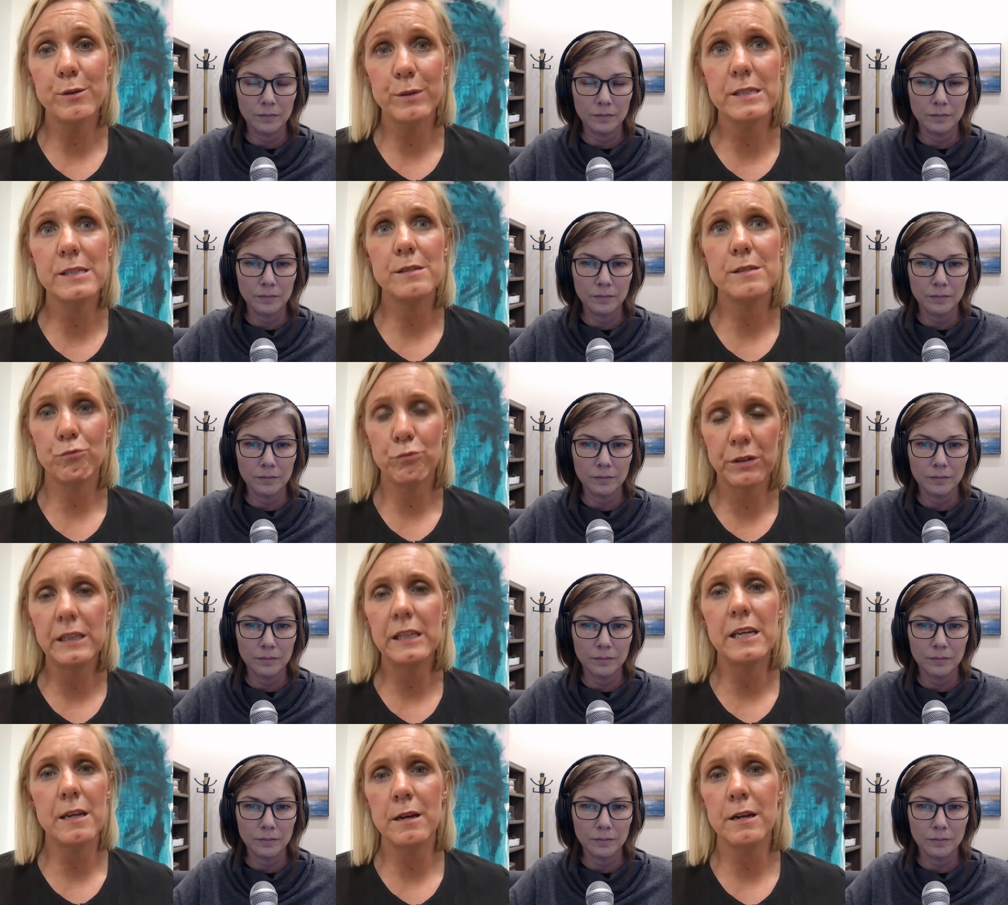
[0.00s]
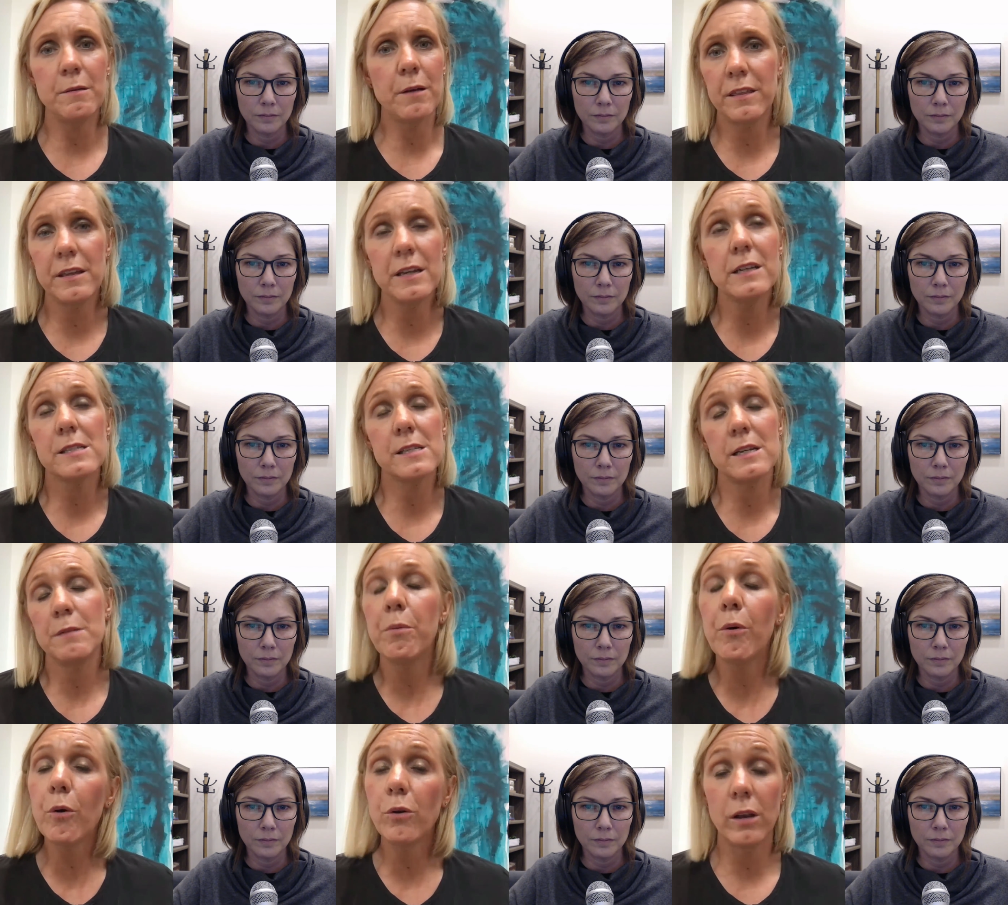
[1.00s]
Speaker 1: So it's really, an, I think it's an
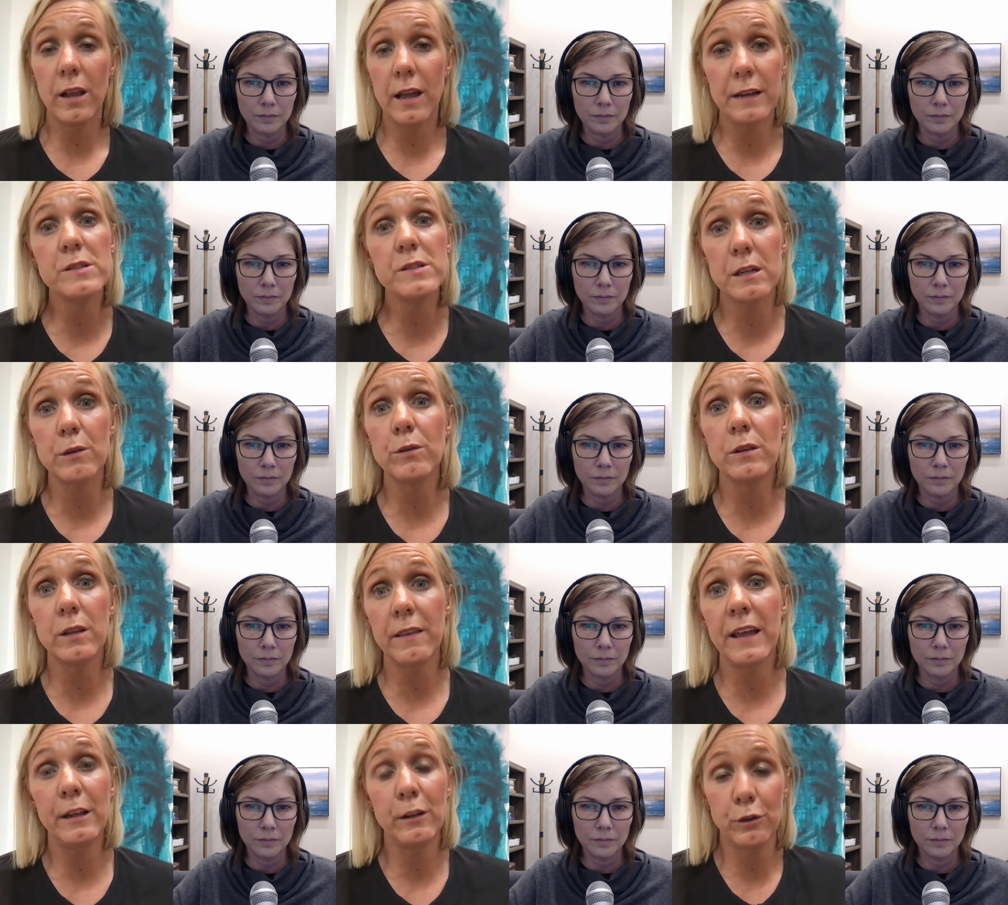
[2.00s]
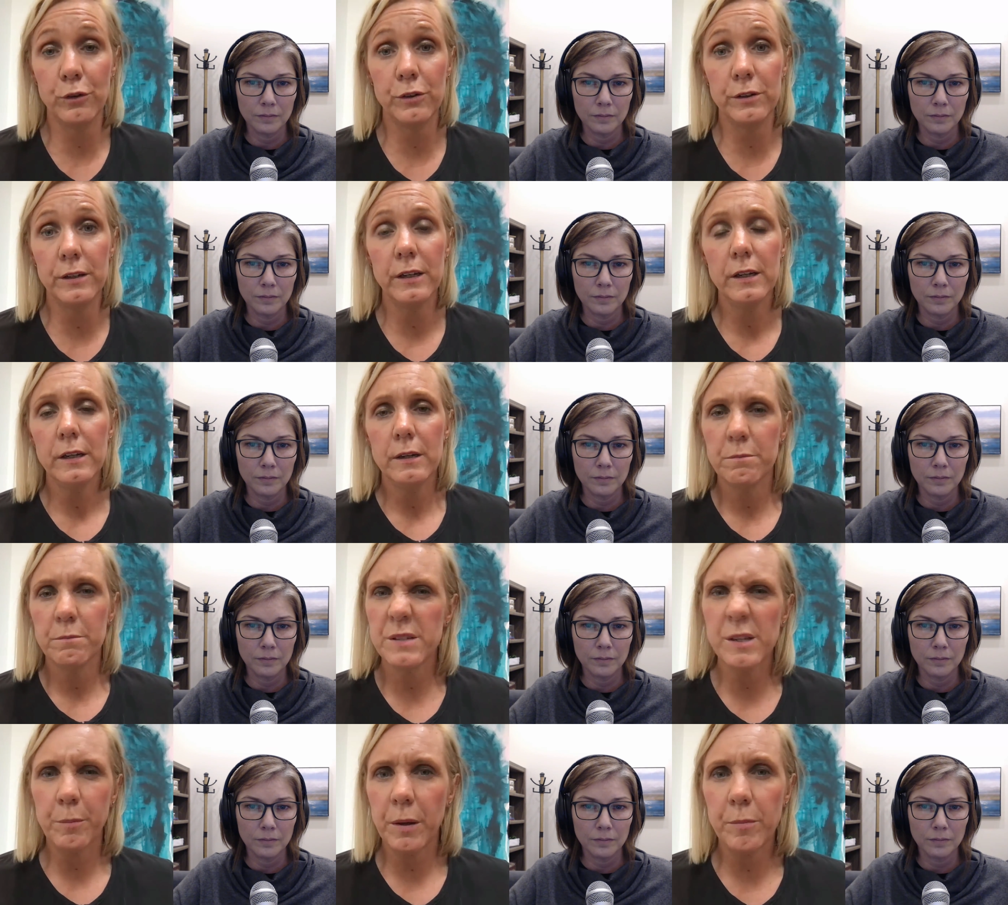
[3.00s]
important life skill that they learn.
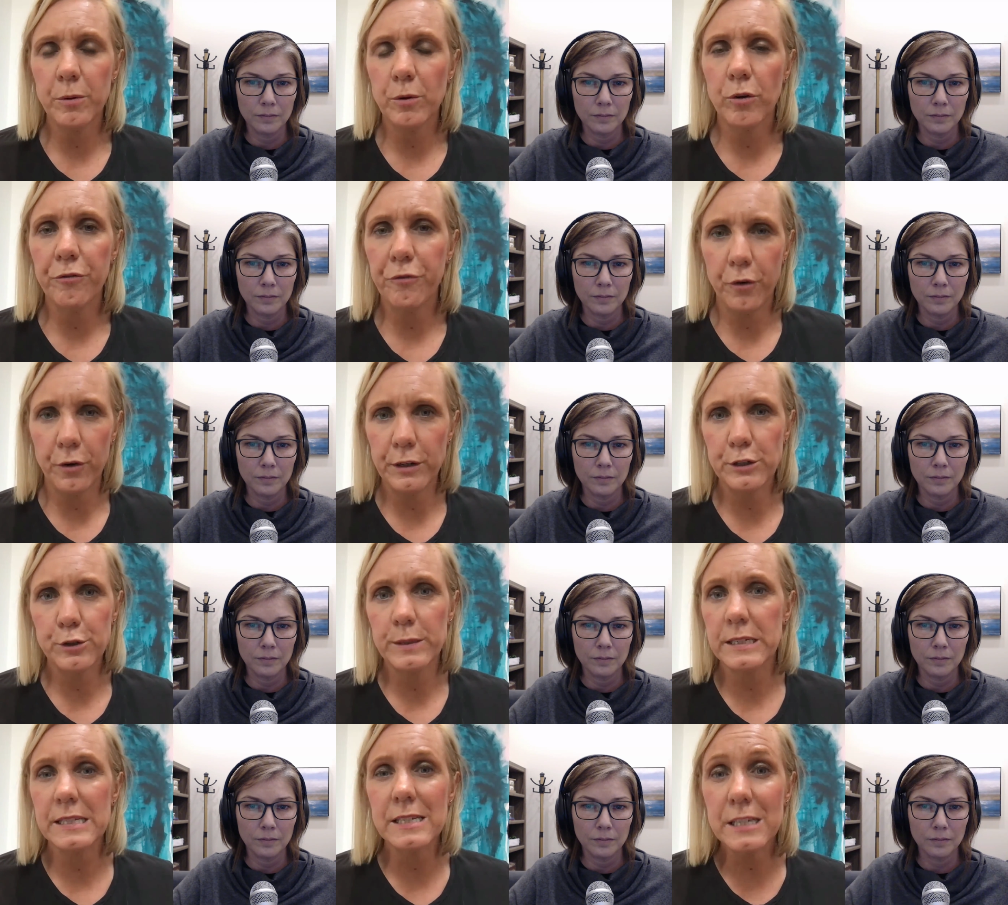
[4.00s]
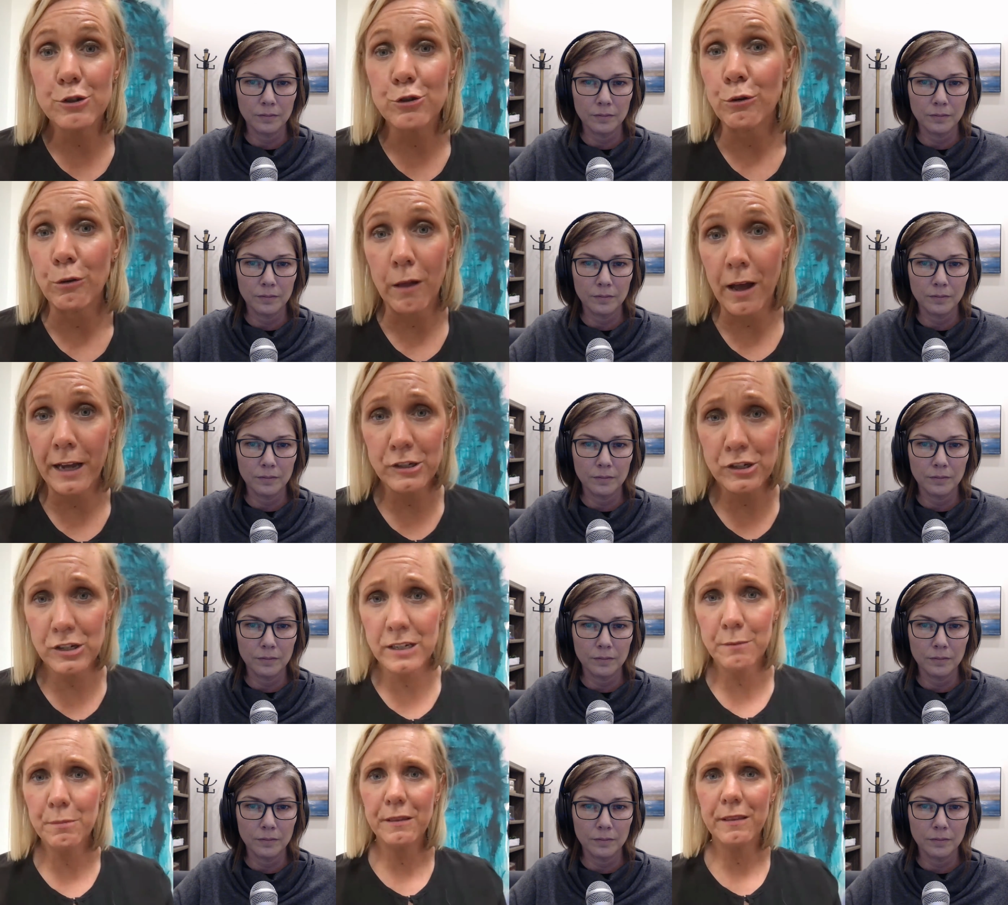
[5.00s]
Some people are referring to it as digital
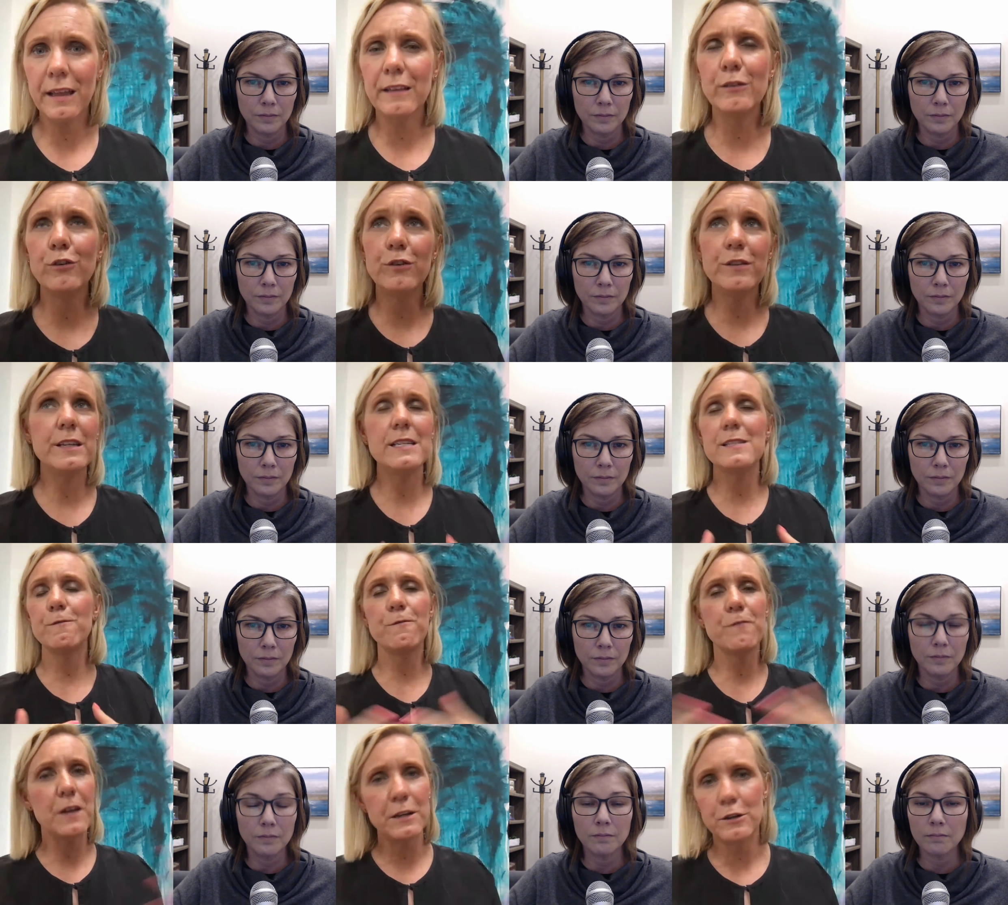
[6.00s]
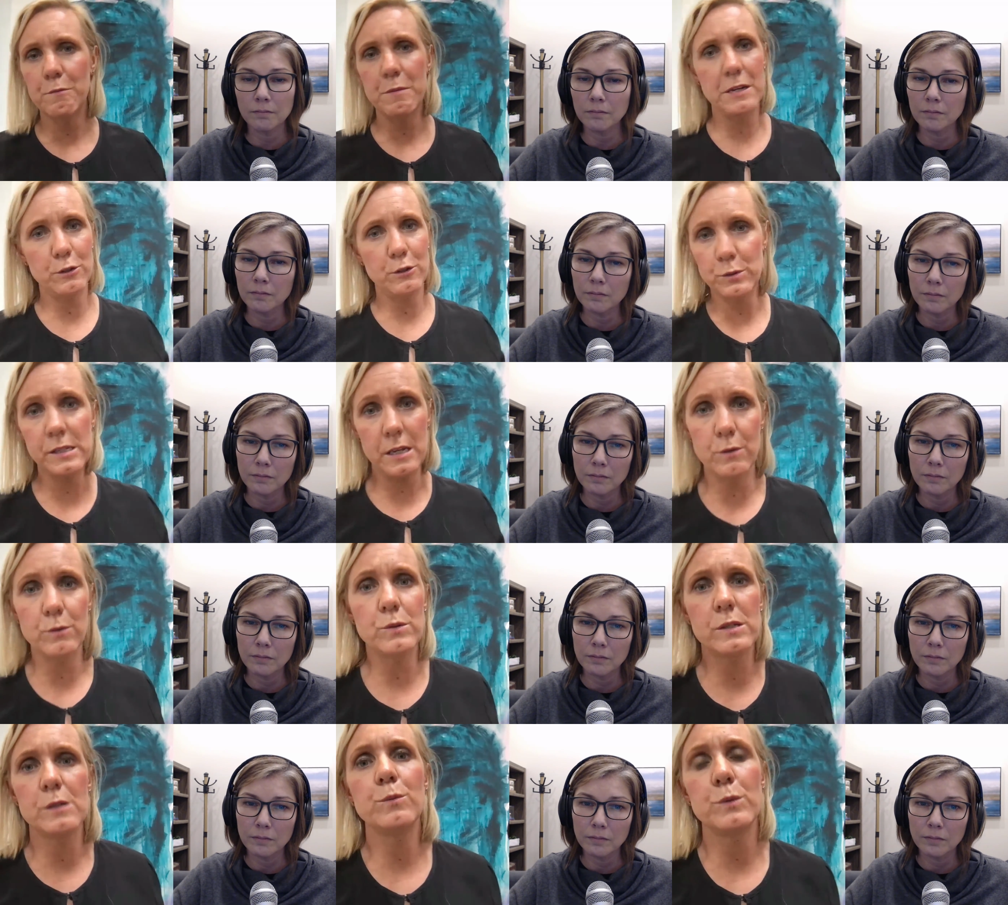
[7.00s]
hygiene, but they learn these fundamental
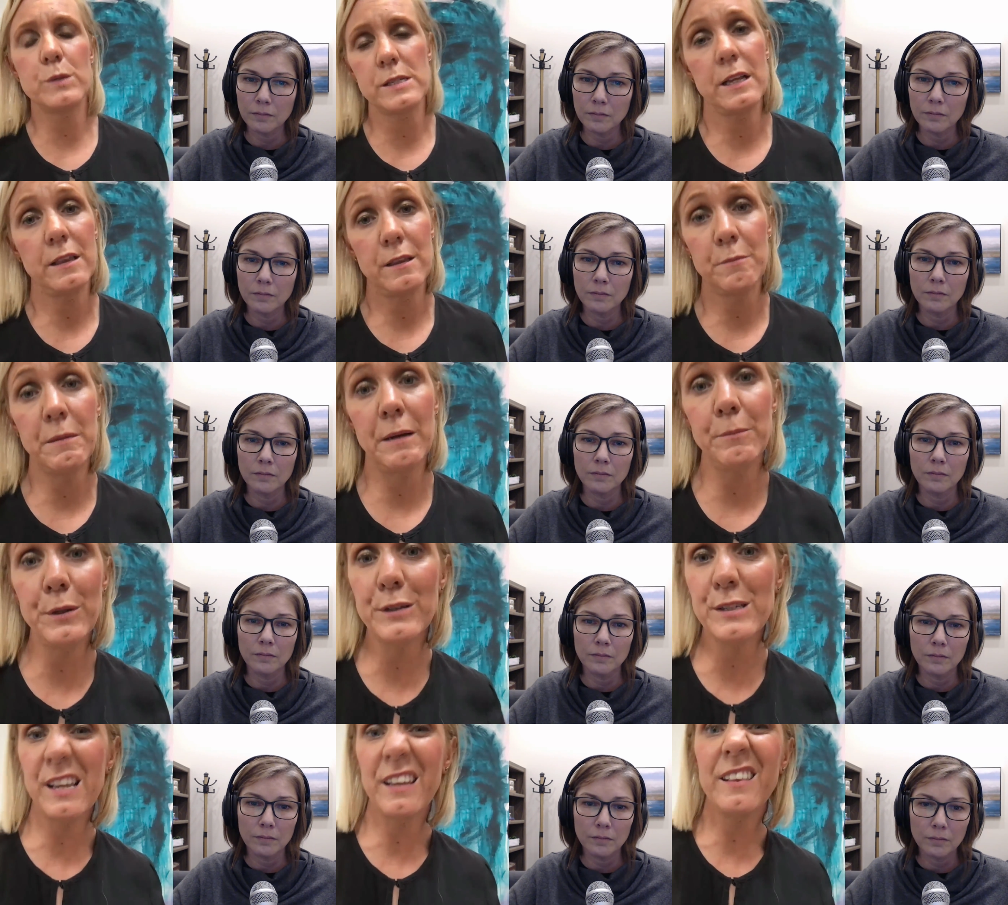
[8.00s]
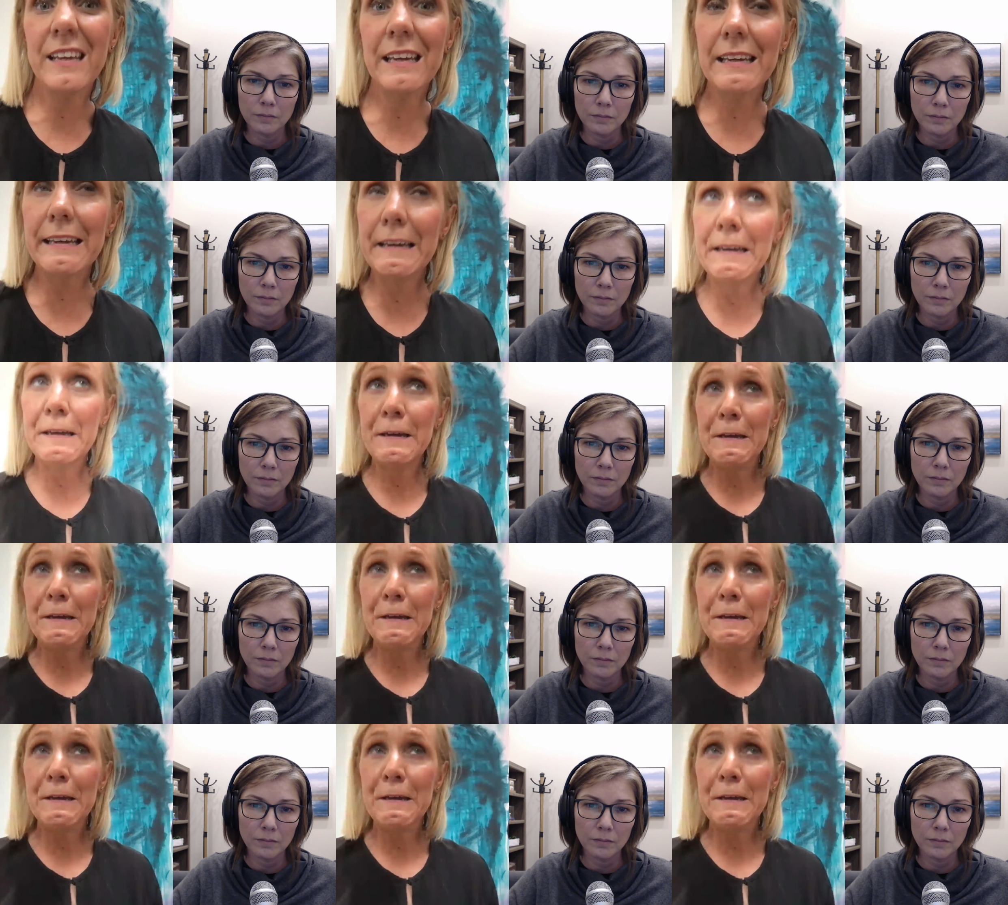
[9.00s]
skills that will set them up because I think